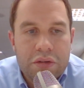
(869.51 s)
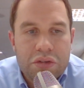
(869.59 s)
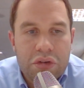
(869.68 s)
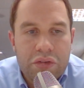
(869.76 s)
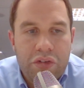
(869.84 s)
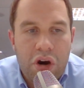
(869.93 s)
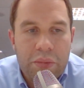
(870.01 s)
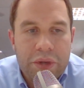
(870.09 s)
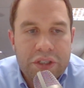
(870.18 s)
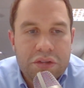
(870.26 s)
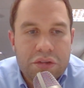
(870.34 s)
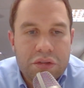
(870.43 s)
sort of
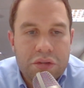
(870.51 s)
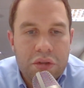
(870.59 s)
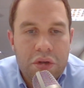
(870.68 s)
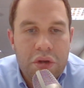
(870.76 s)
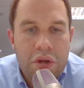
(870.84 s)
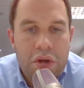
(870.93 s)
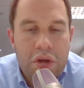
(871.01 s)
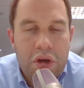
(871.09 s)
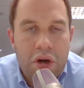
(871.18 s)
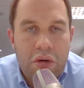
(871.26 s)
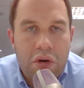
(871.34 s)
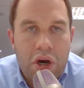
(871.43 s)
comments
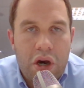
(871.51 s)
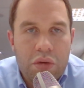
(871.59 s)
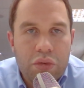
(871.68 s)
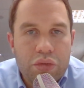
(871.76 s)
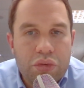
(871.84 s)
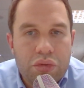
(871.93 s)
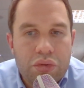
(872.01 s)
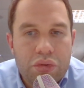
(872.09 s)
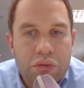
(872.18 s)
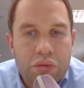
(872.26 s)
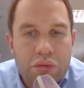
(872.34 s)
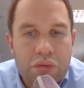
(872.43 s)

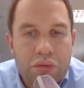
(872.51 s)
around,